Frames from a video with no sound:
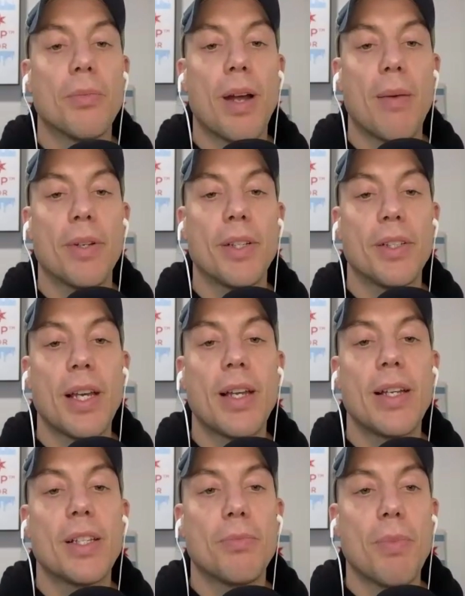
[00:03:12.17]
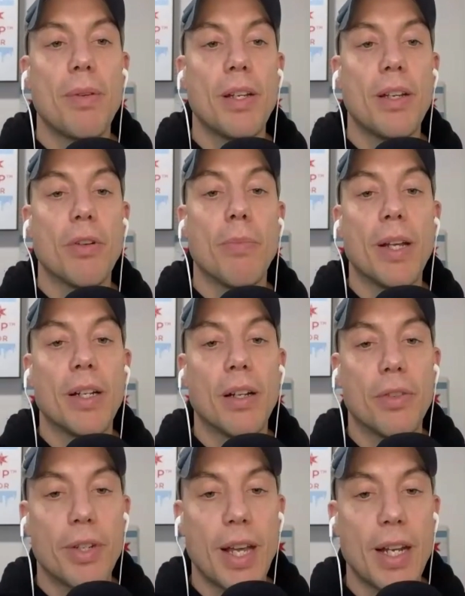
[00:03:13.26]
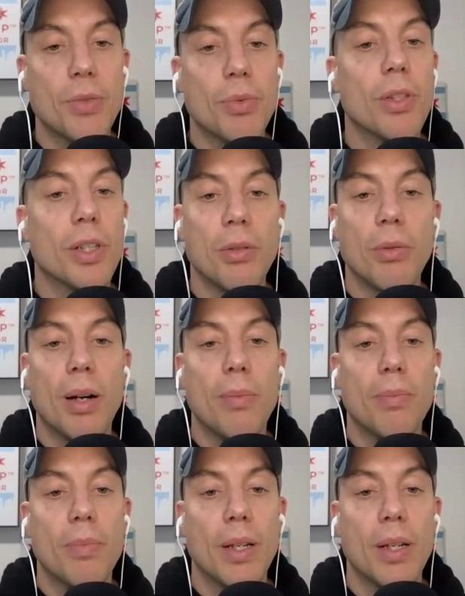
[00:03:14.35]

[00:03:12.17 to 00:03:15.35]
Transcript: properties, I guess maybe if you're big enough, your tenants will look you up.